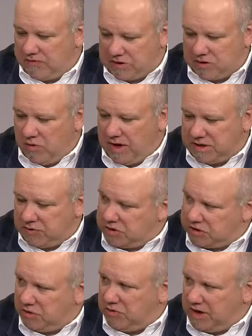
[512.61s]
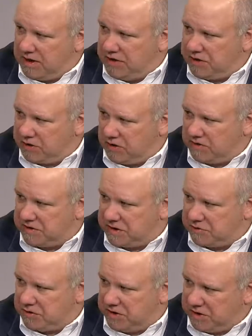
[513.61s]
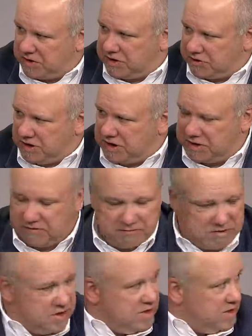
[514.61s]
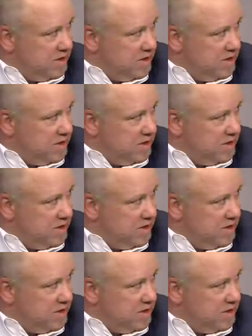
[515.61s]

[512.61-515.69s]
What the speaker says: If there's a way to restore any of these services within the constraints of